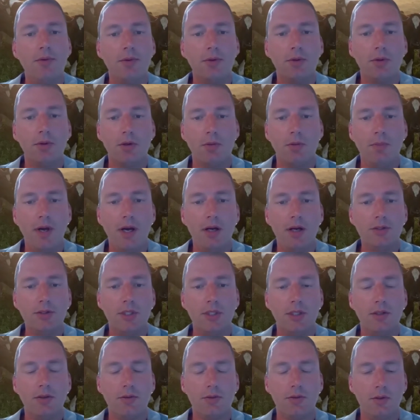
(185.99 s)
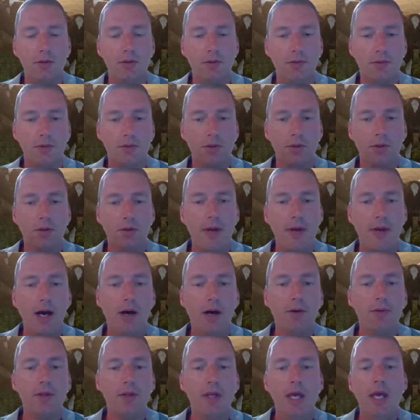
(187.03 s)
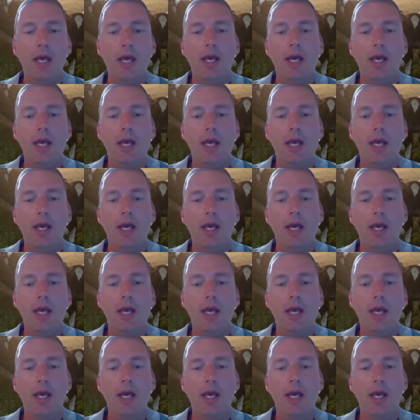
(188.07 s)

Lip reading: through her belching, through her mouth,